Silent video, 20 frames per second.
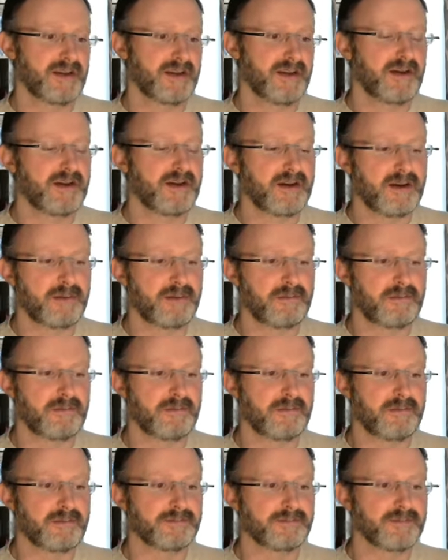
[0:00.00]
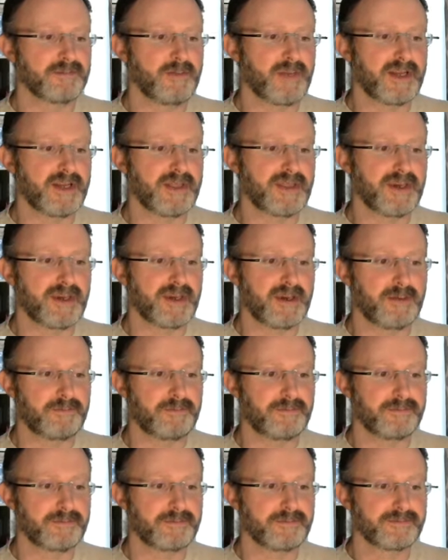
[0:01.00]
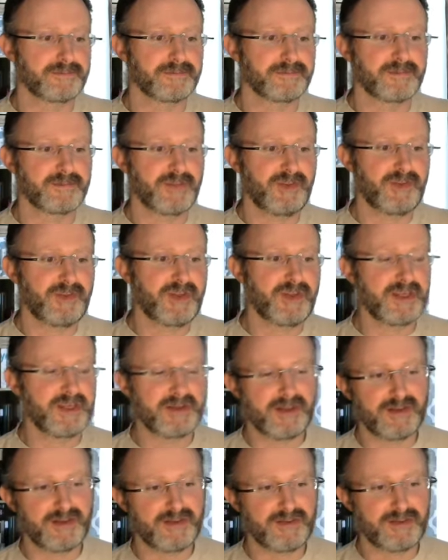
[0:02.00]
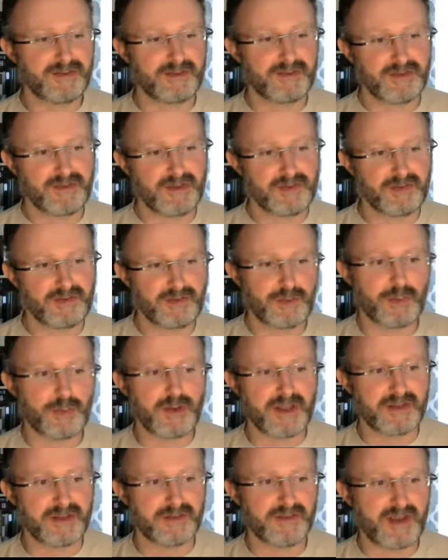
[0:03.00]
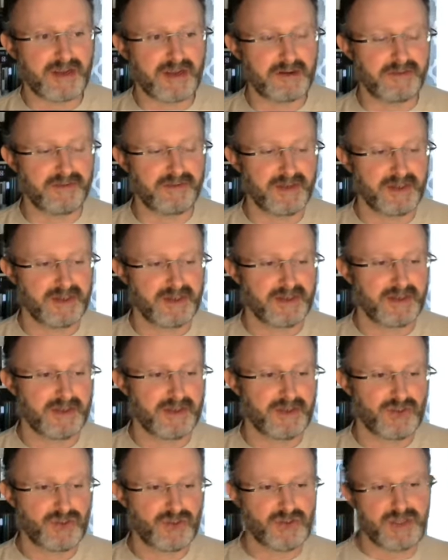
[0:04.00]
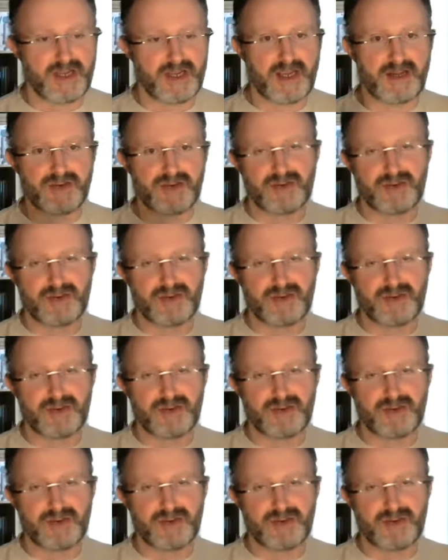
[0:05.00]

Um, but uh, seeing these, these students kind of change